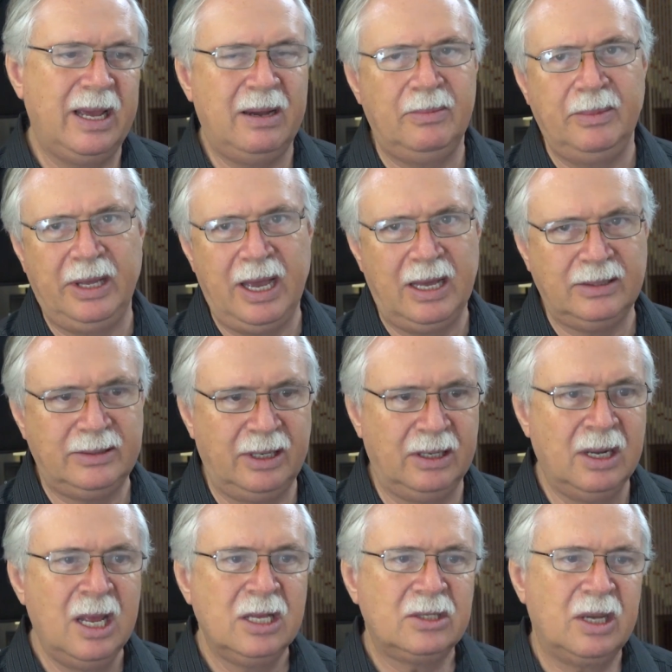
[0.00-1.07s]
to help me out
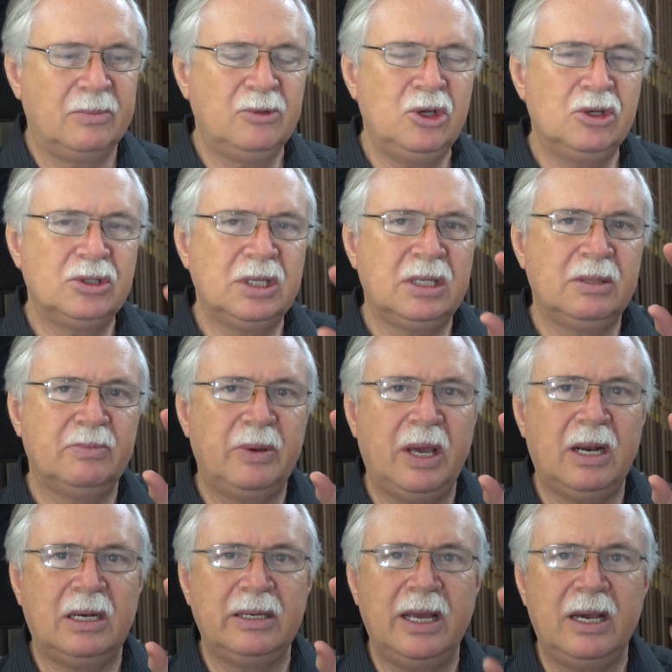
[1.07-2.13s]
there. So I'm using the
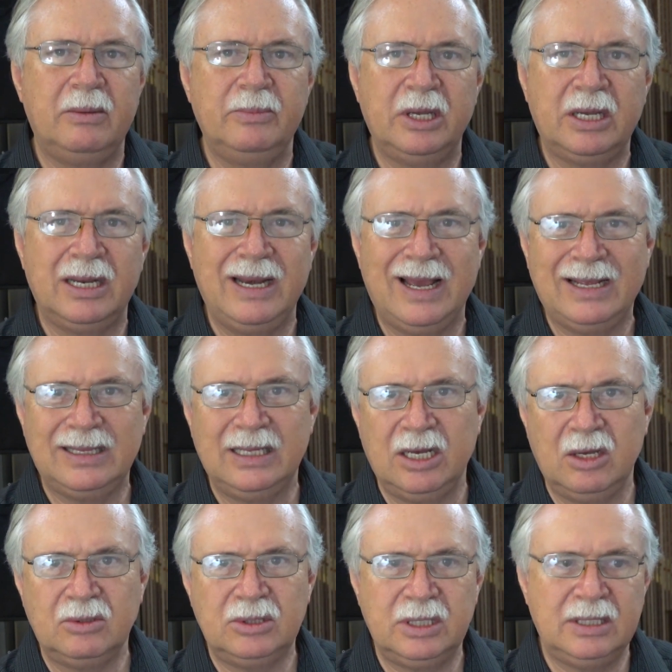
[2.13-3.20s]
pedal to help me connect the
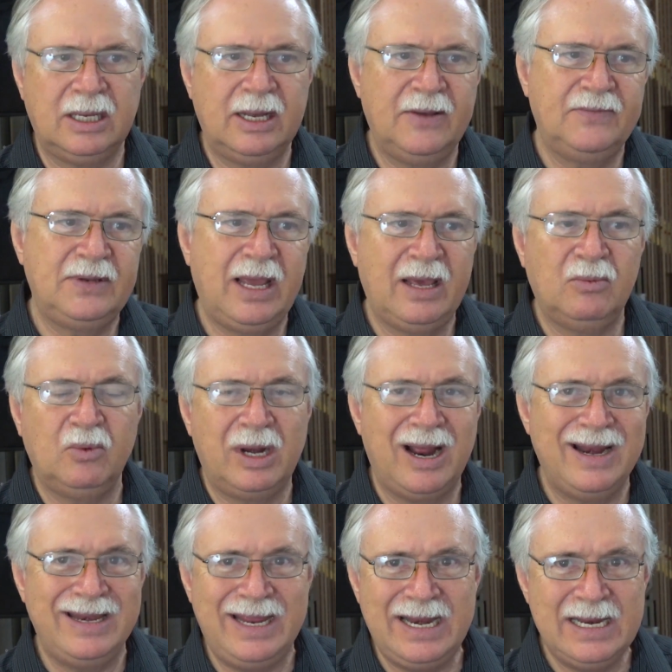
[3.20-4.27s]
notes in the left hand when
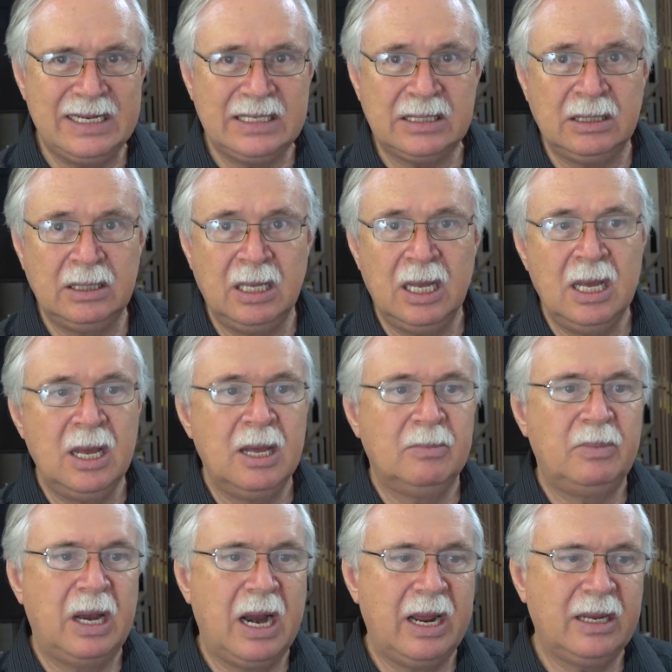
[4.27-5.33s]
I need it,
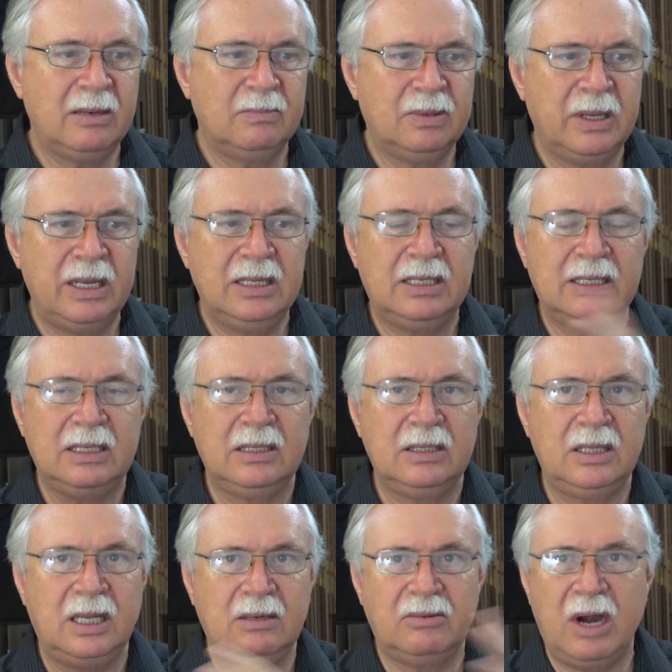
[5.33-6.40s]
but I can play the,
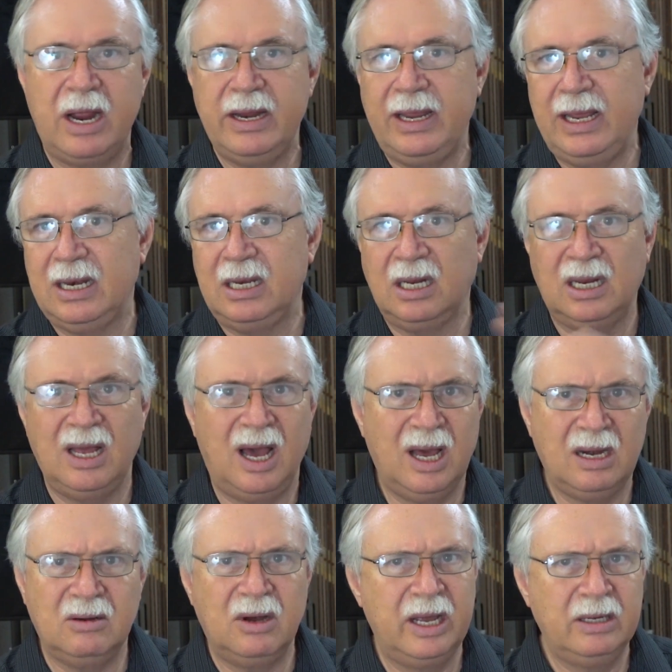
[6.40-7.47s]
the right hand
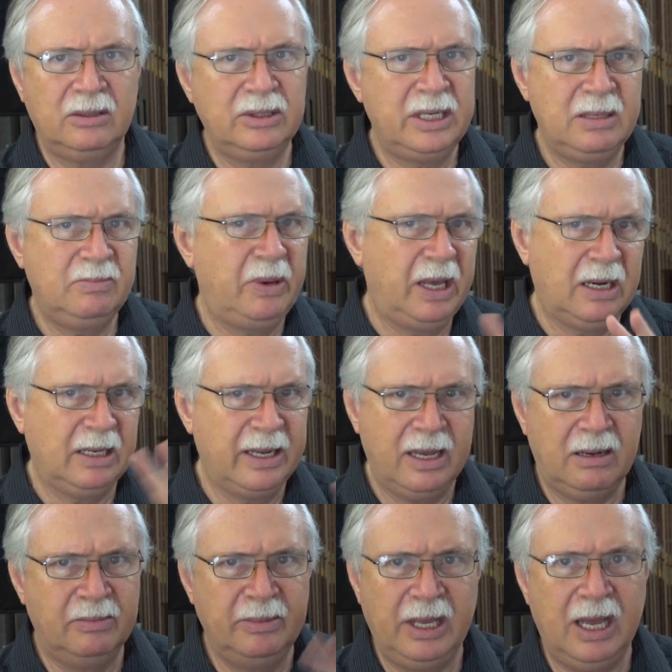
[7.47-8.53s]
legato. I don't need pedal to
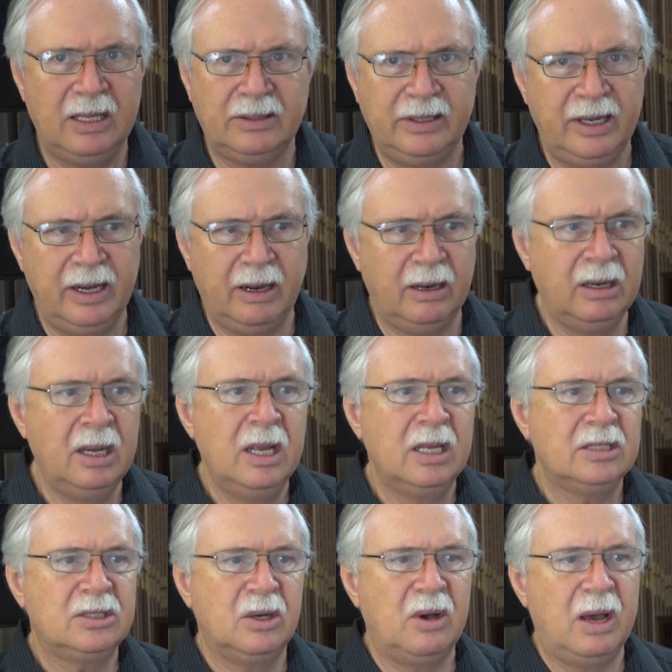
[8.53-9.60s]
help me out there.
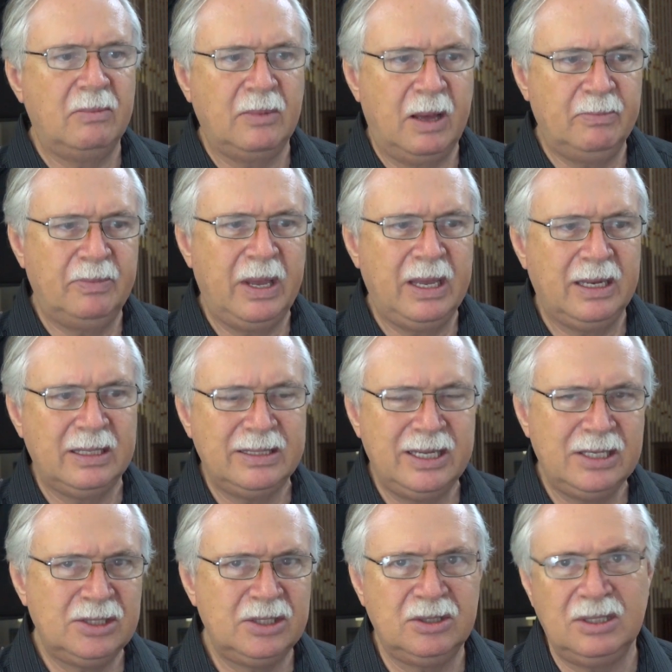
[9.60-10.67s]
So I'm, I'm paying
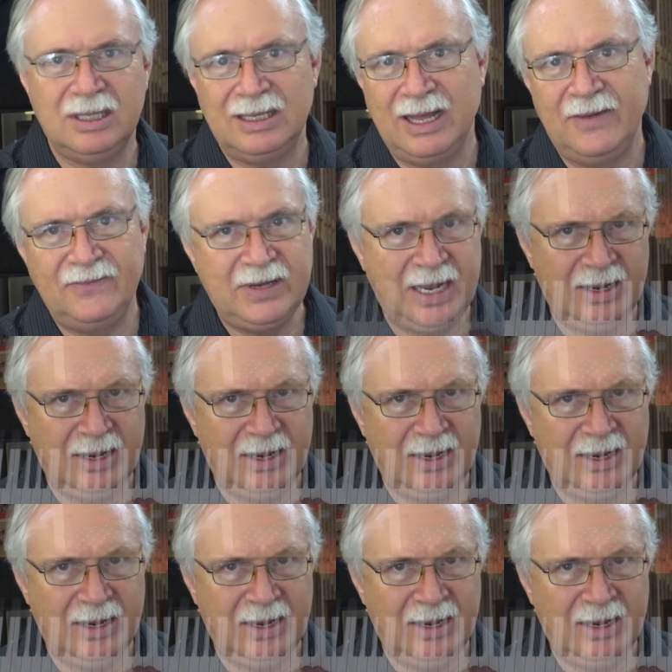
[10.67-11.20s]
attention to the left